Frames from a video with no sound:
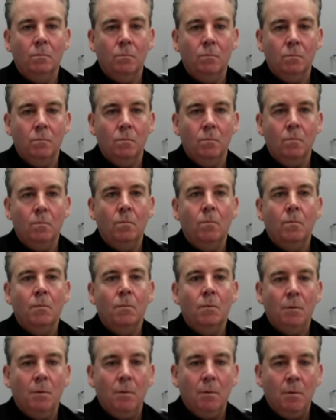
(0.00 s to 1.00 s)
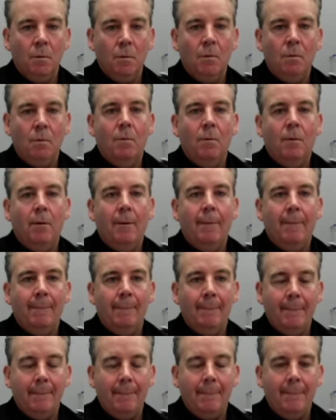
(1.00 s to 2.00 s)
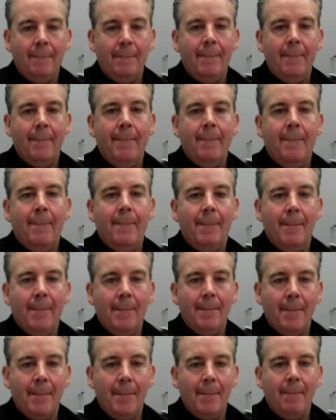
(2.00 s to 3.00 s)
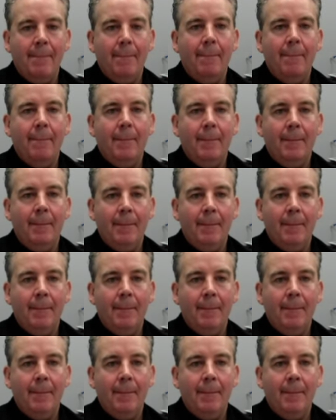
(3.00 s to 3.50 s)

(silent)